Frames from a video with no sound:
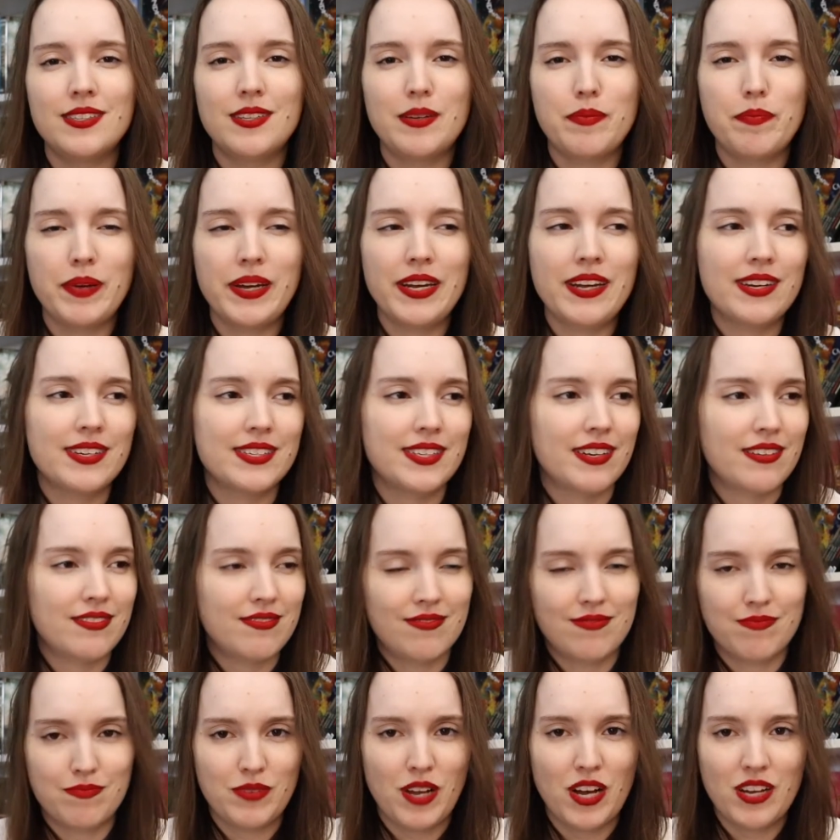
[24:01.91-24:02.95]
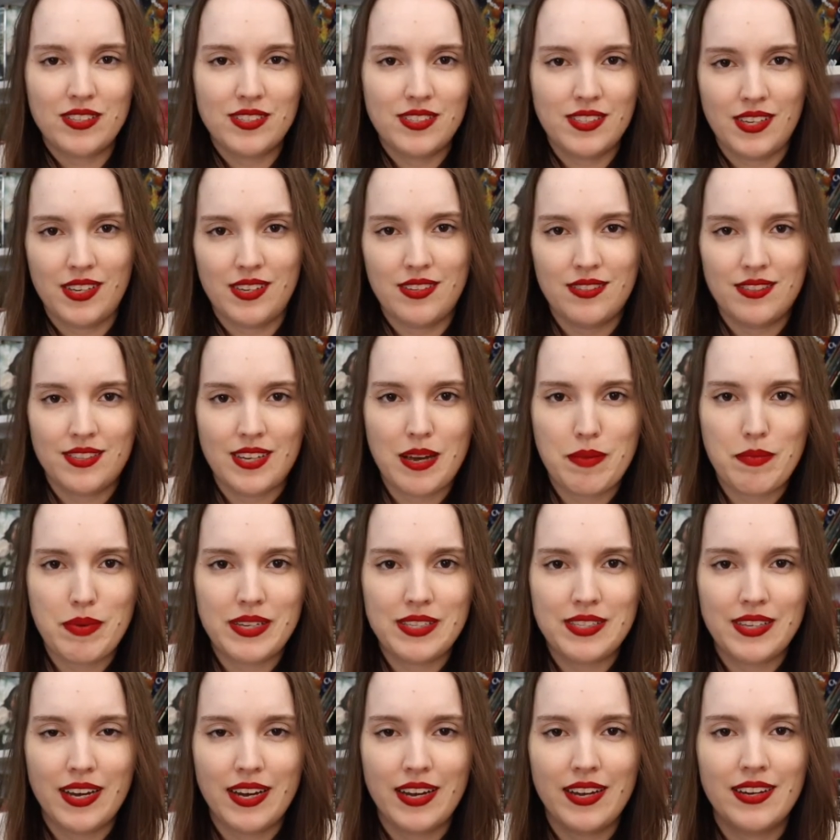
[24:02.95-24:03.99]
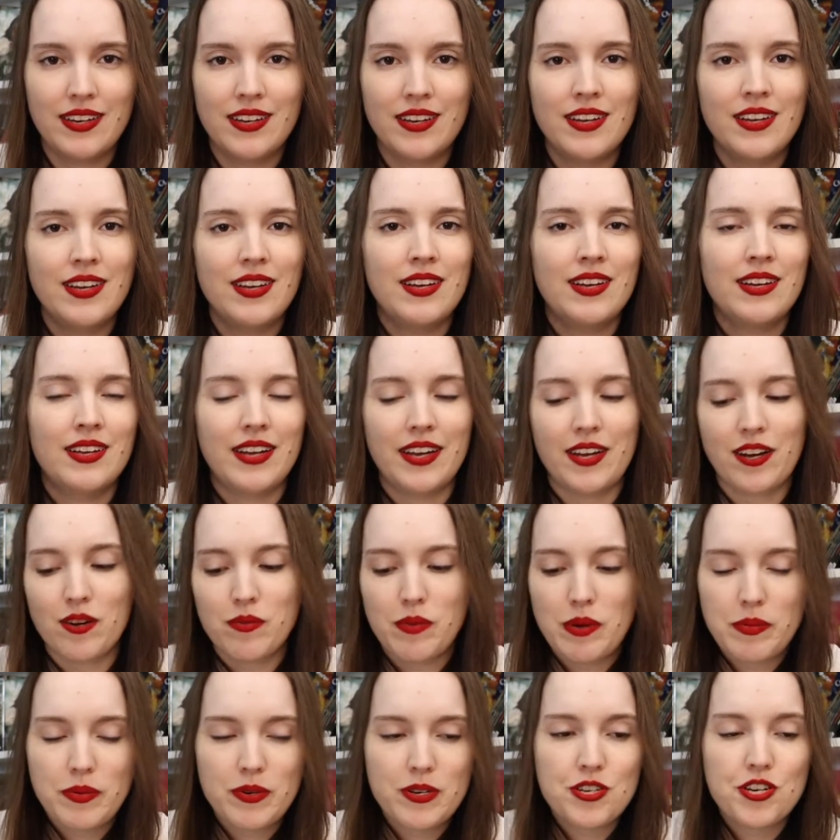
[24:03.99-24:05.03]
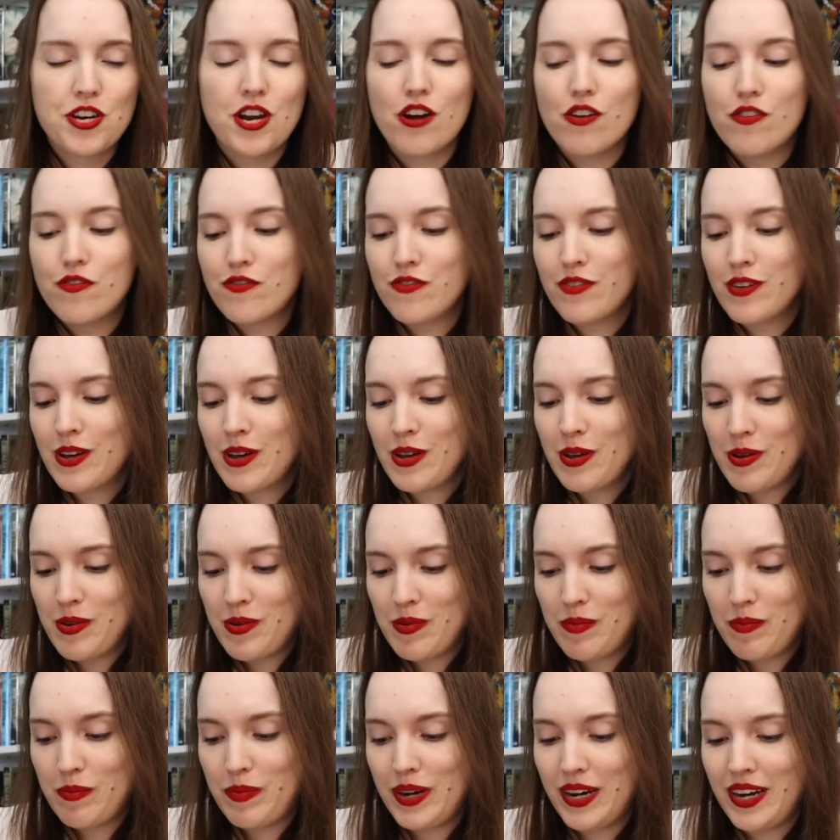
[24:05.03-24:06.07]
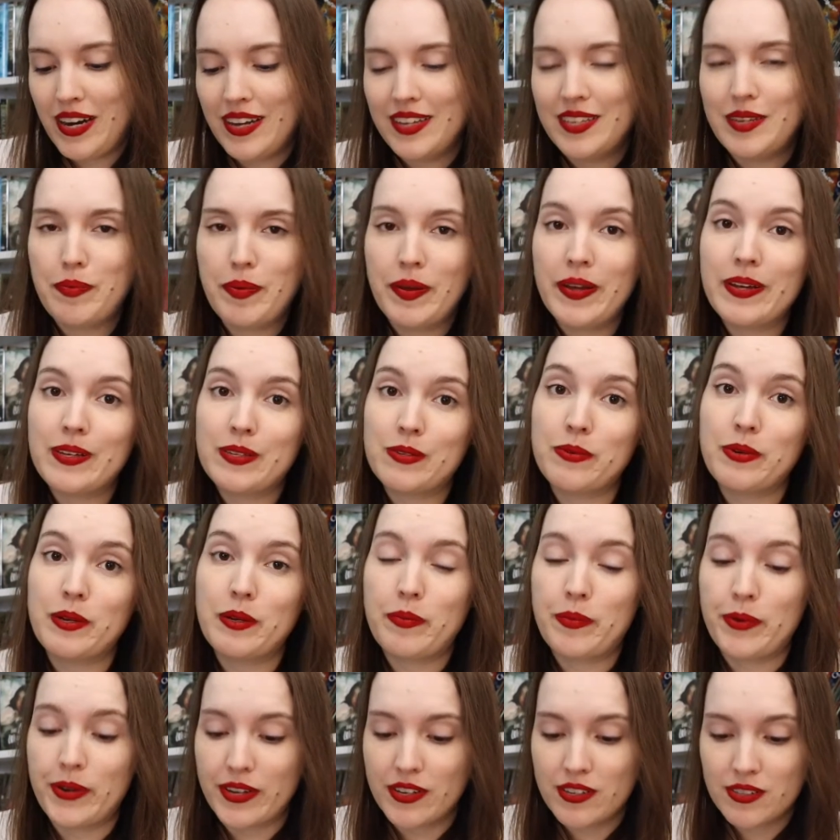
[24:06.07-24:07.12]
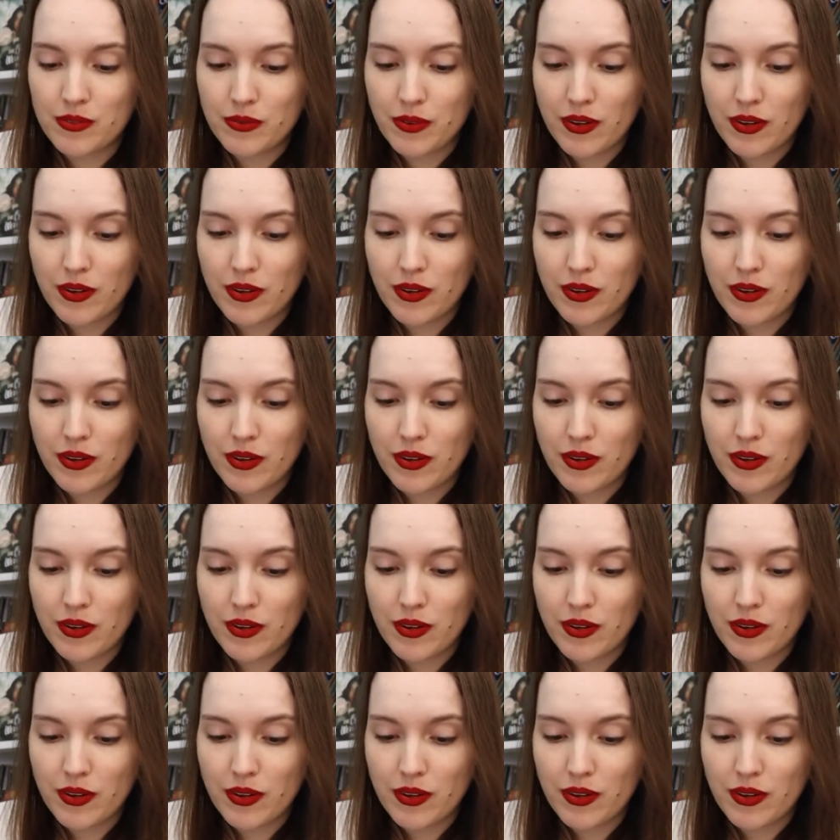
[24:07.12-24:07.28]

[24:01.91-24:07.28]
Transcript: the pink, because I've not seen side by side like on my bookshelf, but the pink is really pretty as